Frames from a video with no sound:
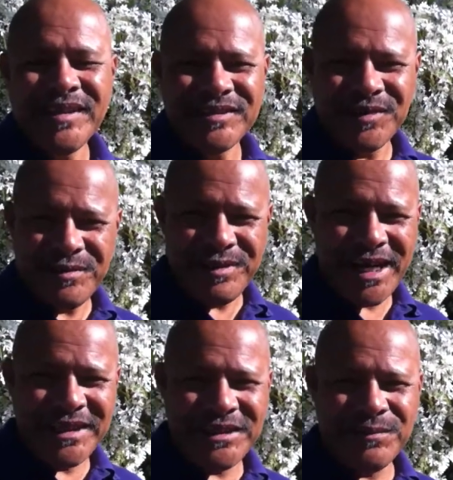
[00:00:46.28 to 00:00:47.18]
So
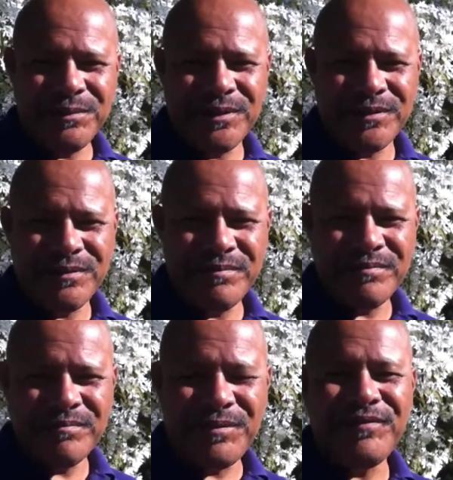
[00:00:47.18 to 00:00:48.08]
create your world
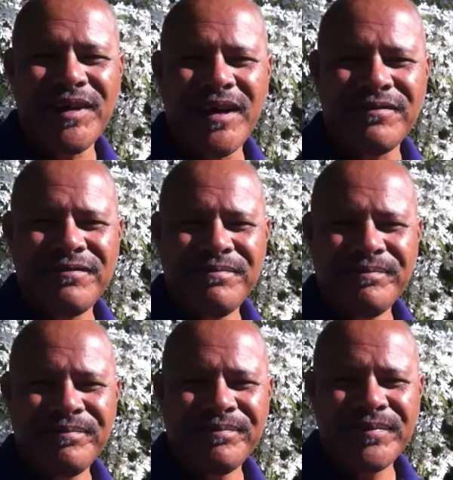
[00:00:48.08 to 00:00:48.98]
with love.
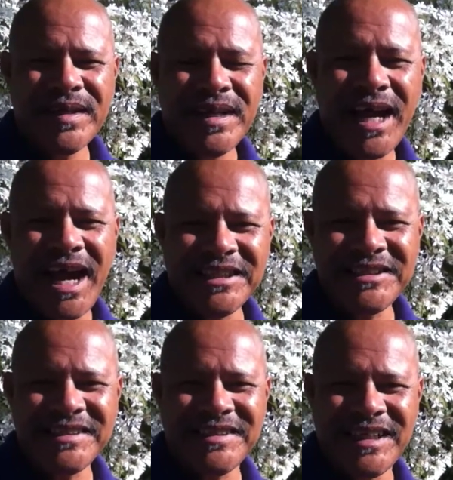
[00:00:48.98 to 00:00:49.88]

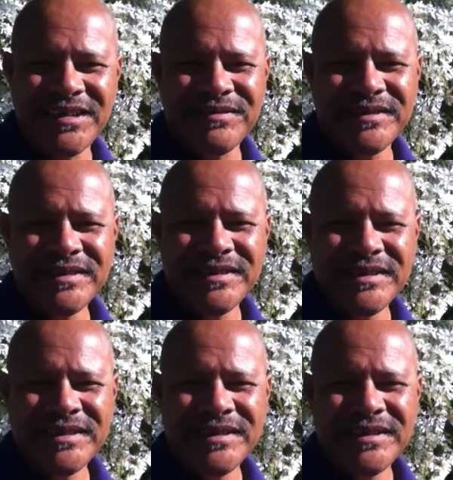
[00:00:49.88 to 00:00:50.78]
Ask yourself,
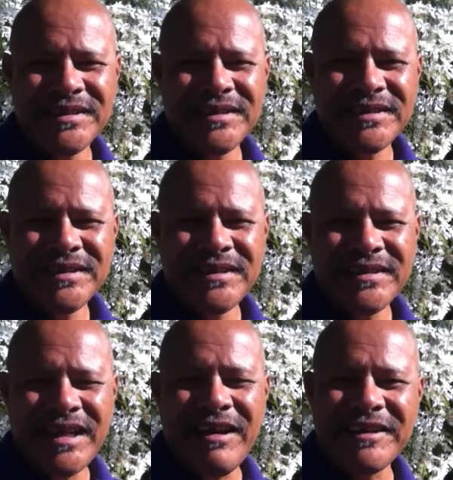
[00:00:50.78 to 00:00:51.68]

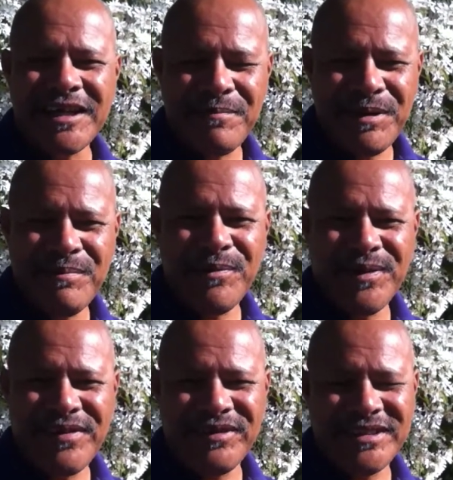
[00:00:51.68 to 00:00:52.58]
how can I be more
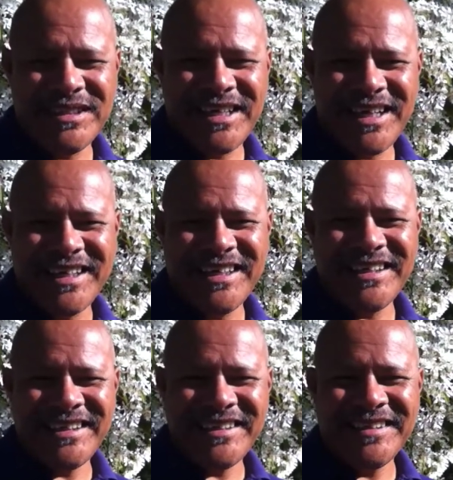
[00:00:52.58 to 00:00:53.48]
loving today?
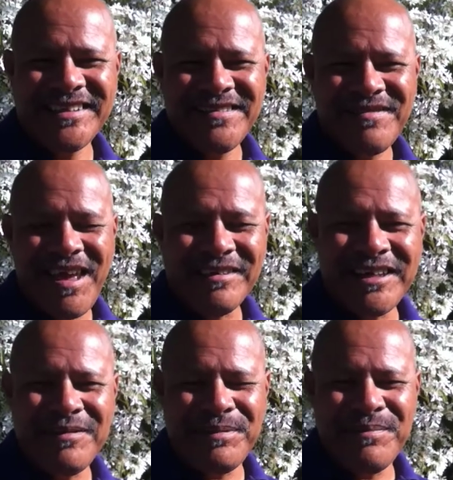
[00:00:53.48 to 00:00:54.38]
How
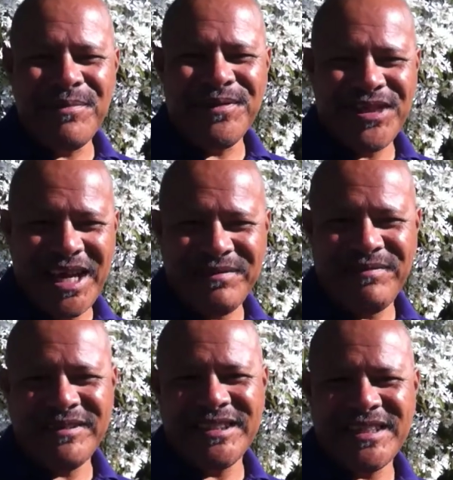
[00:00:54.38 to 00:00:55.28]
can I be more
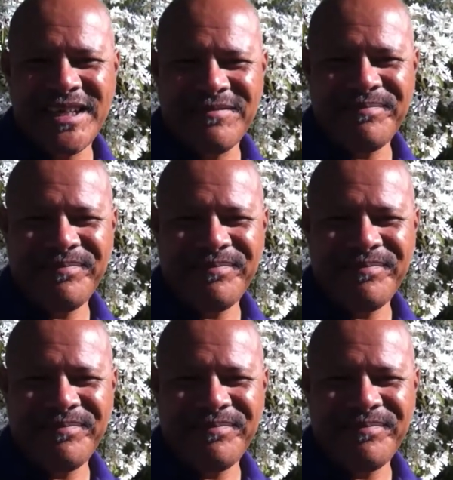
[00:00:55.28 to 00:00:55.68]
thankful today?